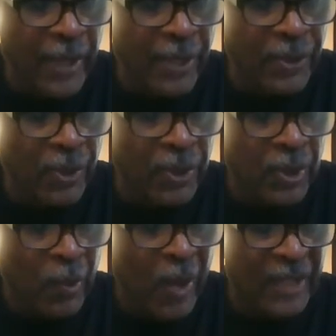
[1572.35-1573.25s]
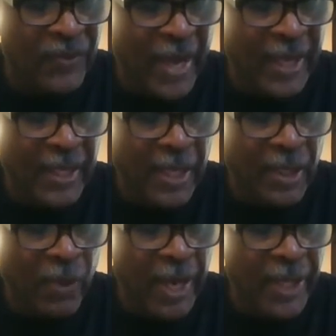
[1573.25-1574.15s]
and used quadratic
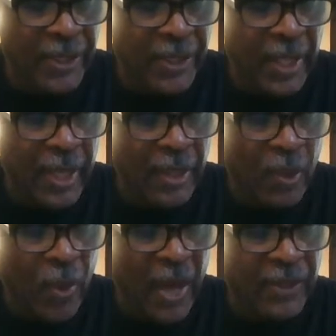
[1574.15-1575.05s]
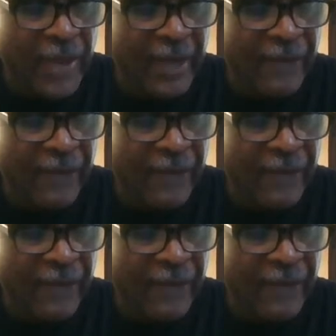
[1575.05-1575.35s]
equations and the quadratic